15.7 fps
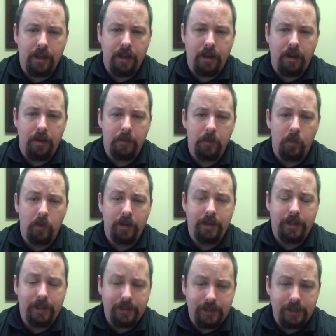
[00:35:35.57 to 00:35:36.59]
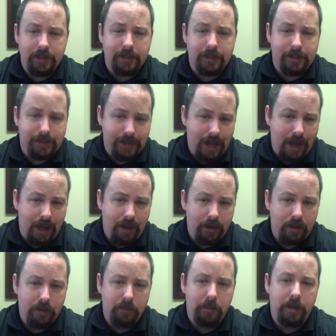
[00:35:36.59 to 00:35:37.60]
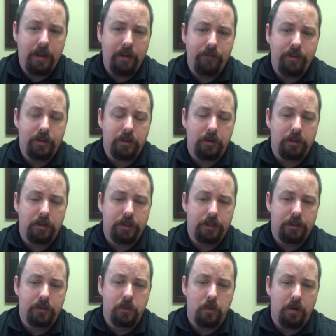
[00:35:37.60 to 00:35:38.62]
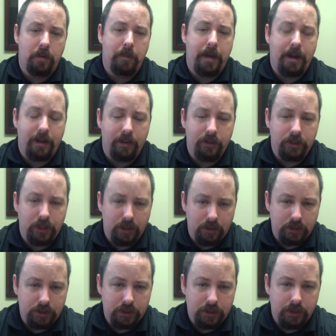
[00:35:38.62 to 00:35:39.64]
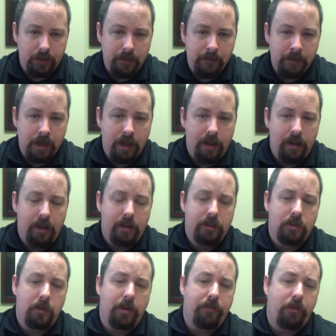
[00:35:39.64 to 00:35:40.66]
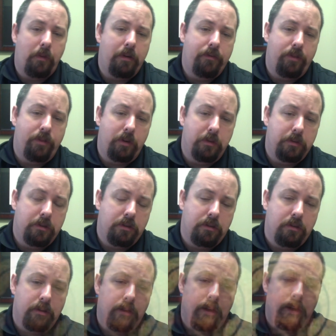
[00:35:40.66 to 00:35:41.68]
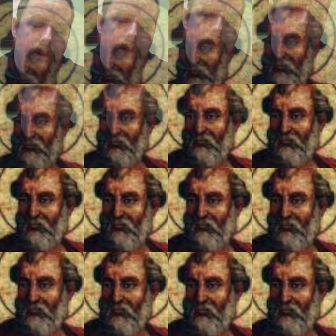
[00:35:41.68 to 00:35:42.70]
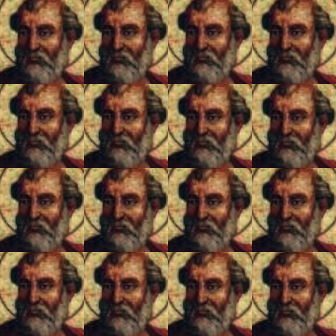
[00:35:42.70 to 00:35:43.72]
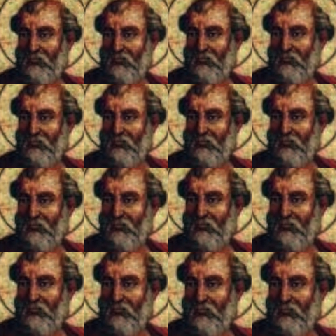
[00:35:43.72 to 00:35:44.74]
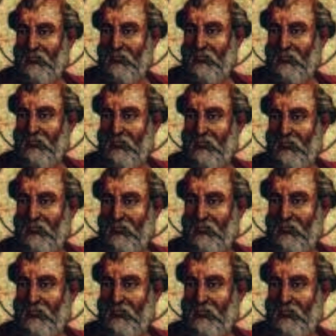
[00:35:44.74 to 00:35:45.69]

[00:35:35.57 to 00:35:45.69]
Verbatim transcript: Um, when Decius died, many of these Christians wanted back in the church. So we have three views. Um, we have Cornelius and then Stephen, who are uh, Roman